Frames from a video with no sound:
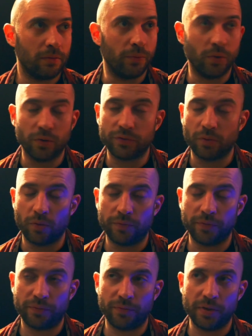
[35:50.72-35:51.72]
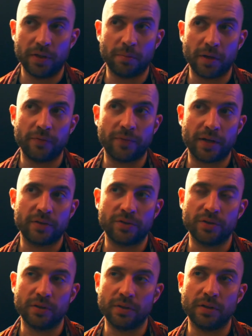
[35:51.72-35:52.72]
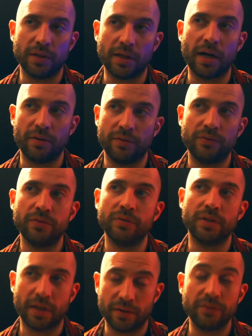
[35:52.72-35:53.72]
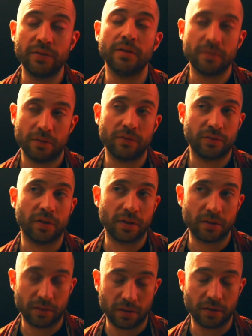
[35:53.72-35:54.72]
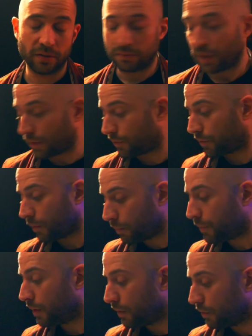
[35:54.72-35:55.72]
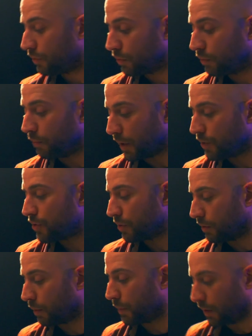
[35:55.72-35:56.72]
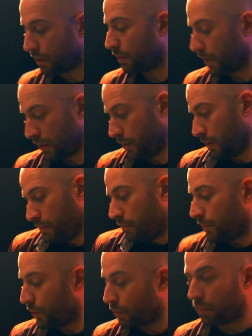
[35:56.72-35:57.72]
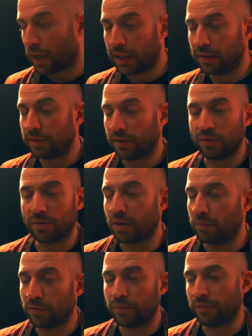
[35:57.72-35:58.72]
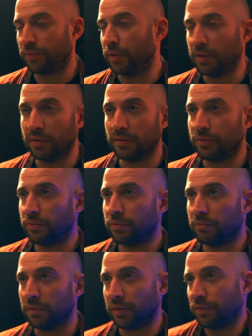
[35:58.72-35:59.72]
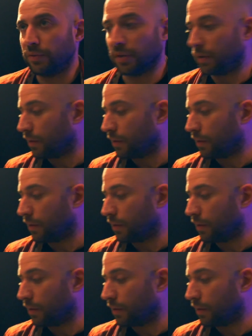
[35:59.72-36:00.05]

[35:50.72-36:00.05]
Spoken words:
we also offer 3-year manufacturing guarantee. It's like that's something to mention. I mean, you buy it and you're covered for 3 years. It's